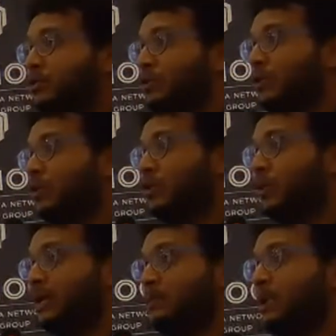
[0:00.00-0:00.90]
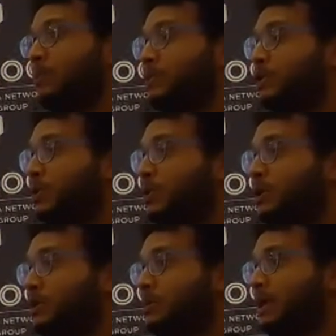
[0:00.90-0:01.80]
tool called Wazimap. So we
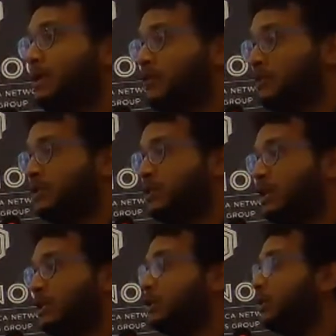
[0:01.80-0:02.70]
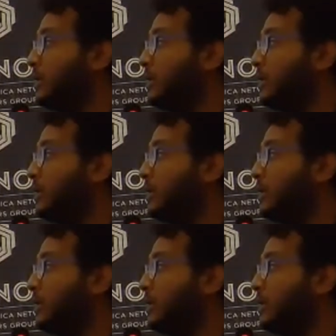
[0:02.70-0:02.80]
didn't build it from scratch.